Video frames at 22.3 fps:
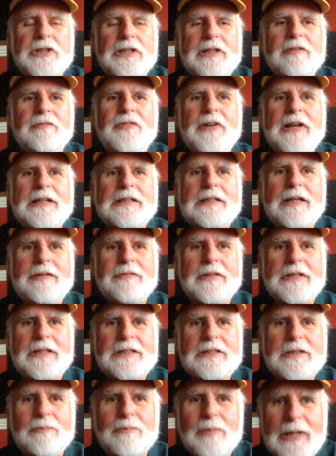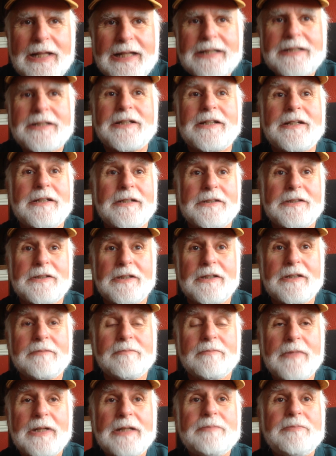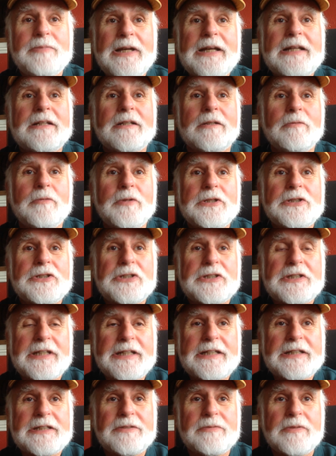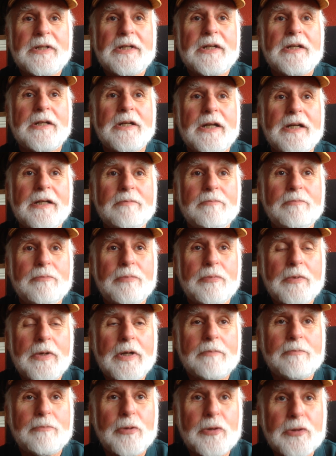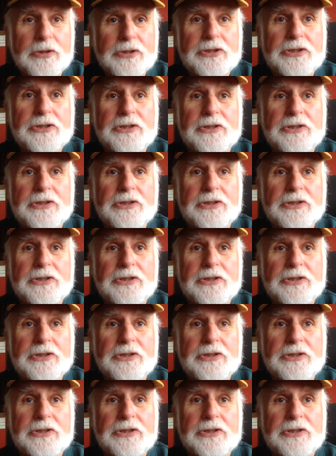and in fact, there's a placard on my panel which says "push,